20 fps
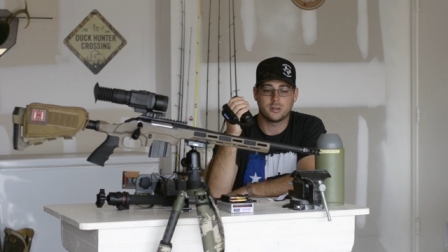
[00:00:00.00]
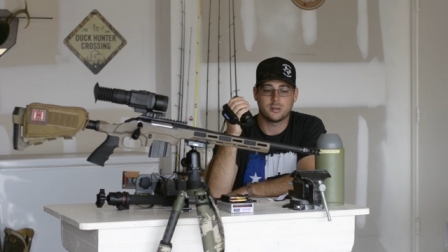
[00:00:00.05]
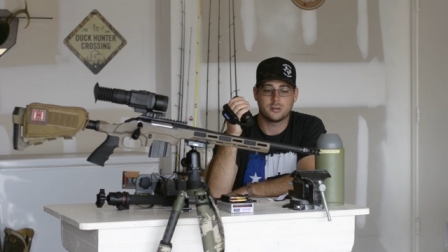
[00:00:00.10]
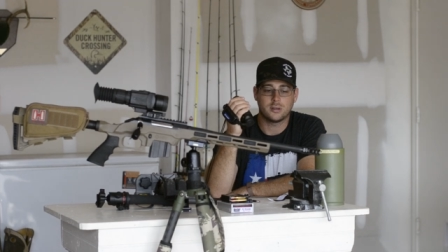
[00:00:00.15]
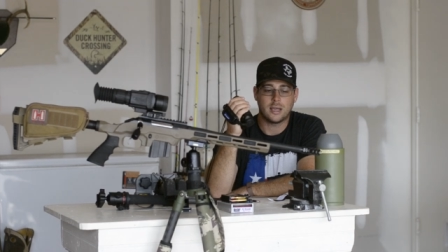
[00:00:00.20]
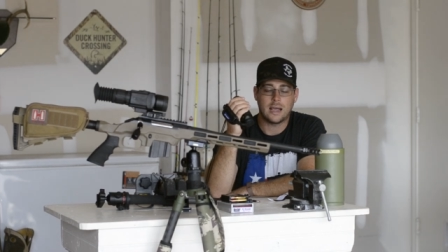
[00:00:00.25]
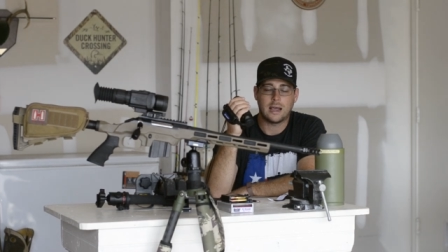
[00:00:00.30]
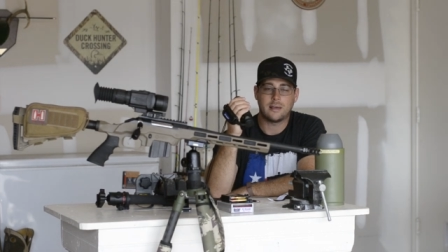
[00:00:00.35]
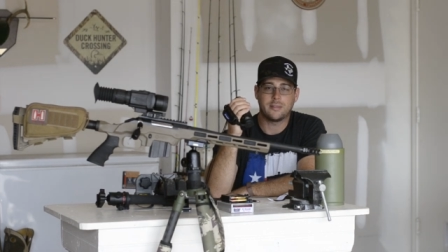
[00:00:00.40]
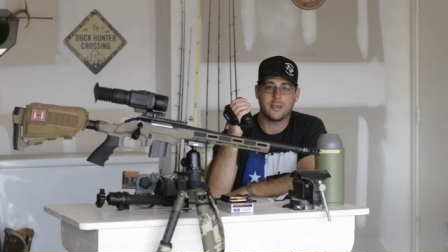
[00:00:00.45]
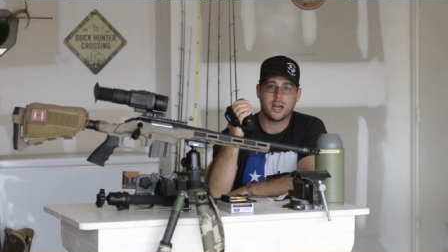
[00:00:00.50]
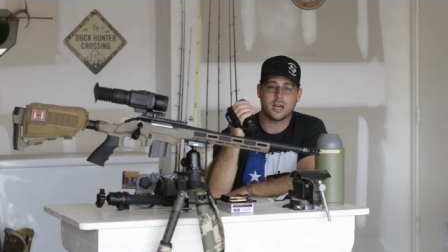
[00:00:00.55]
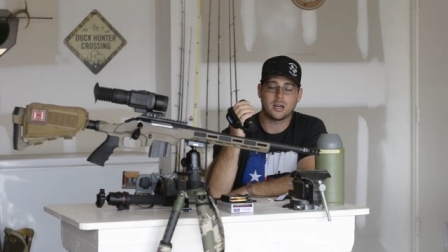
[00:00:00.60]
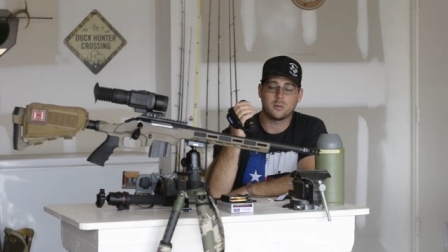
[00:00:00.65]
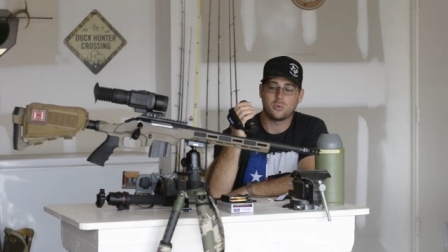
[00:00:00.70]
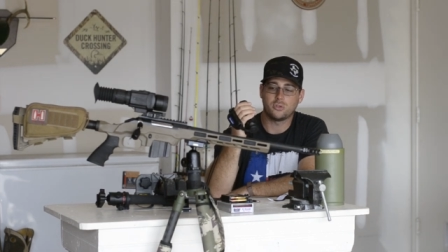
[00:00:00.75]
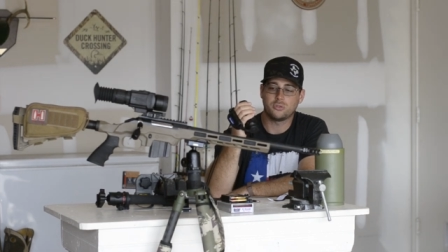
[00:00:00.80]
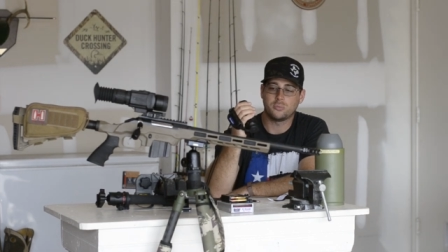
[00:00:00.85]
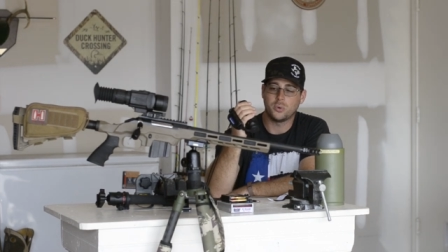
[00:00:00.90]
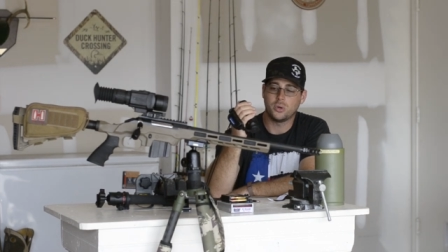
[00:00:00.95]
of get used
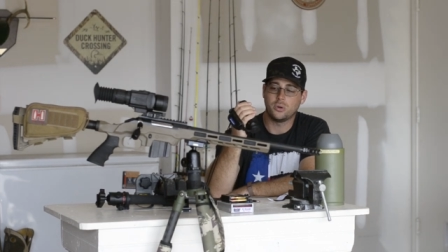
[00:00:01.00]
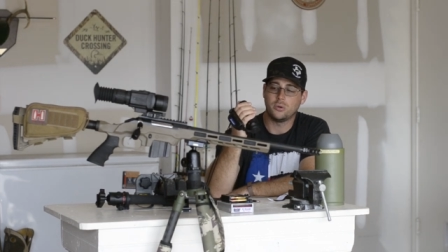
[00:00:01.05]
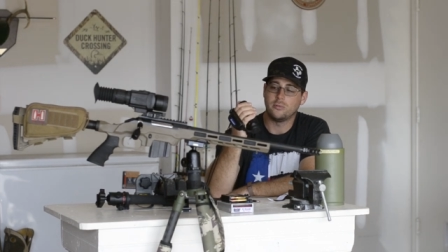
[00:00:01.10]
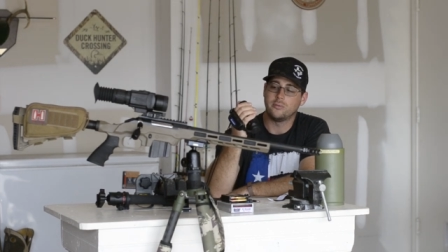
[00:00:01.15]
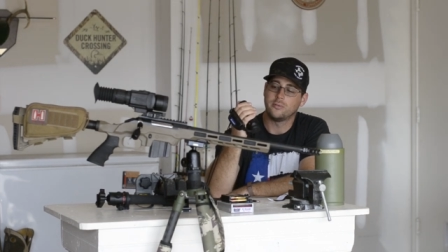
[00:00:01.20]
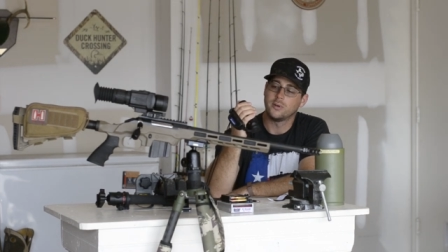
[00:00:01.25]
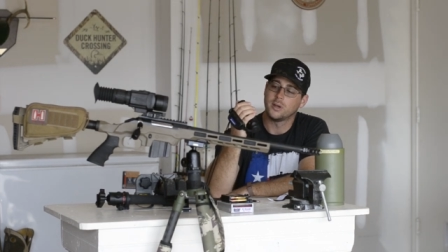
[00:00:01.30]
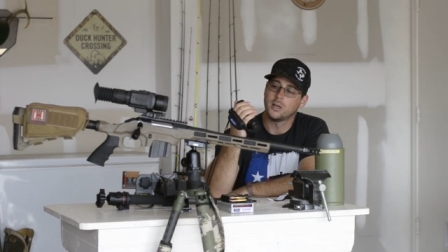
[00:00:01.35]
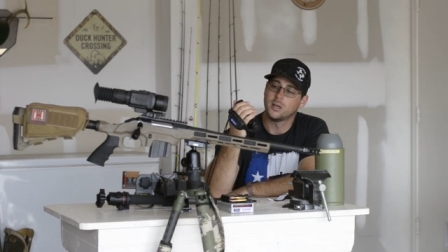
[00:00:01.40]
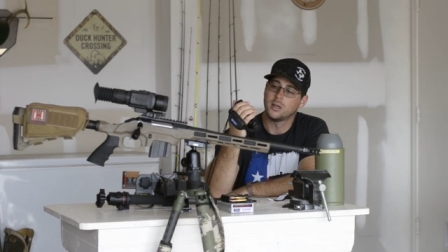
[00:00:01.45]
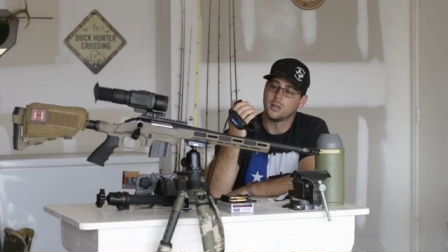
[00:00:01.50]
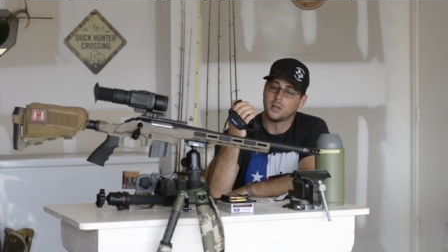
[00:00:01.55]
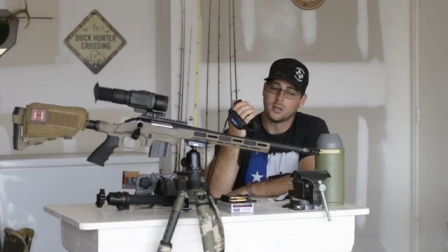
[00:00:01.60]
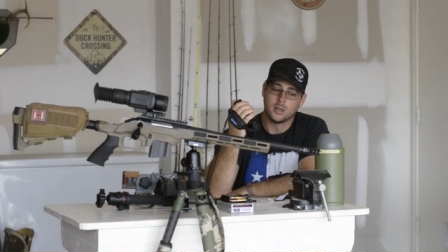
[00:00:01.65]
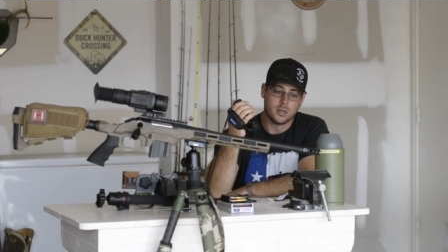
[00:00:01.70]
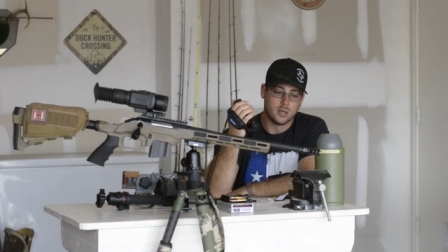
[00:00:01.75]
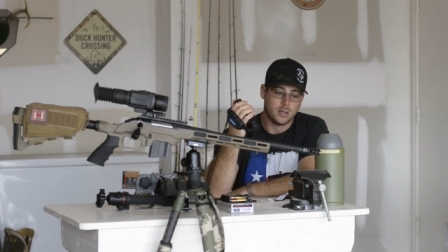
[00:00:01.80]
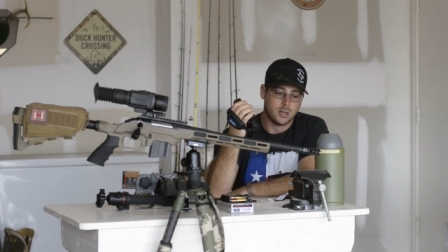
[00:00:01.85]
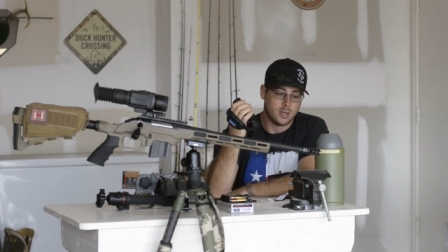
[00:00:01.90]
to how the animals move.